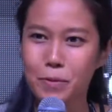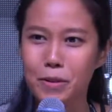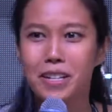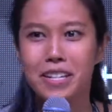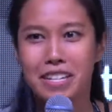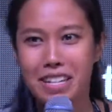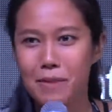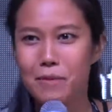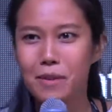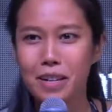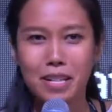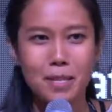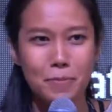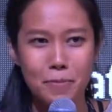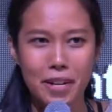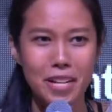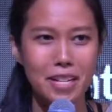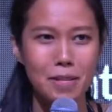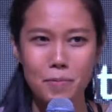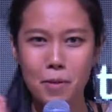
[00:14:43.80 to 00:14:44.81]
we're going to
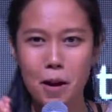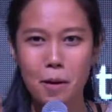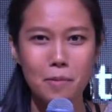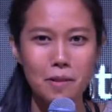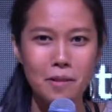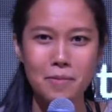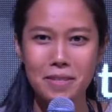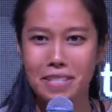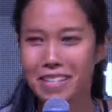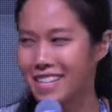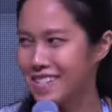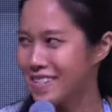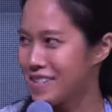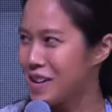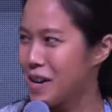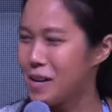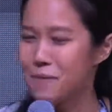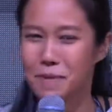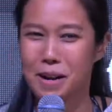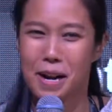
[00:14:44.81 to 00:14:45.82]
experience problems
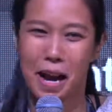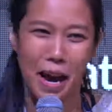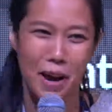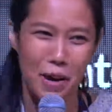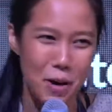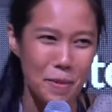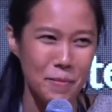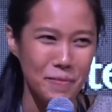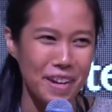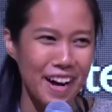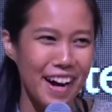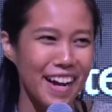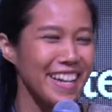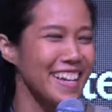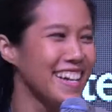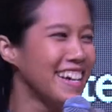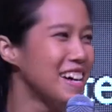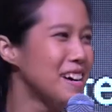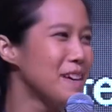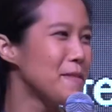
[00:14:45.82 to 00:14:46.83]
later on, but I hope not.
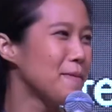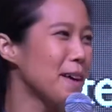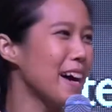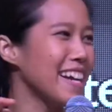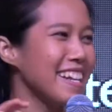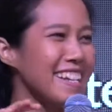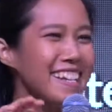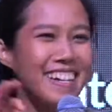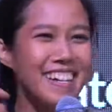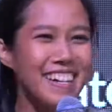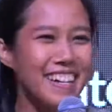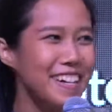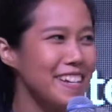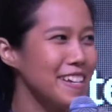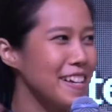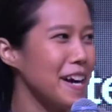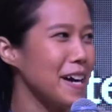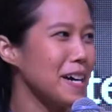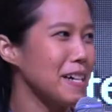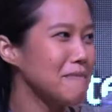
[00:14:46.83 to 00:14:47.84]
But
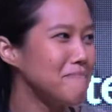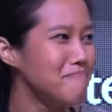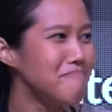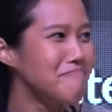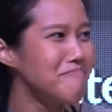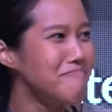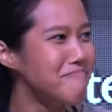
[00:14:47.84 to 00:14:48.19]
yeah.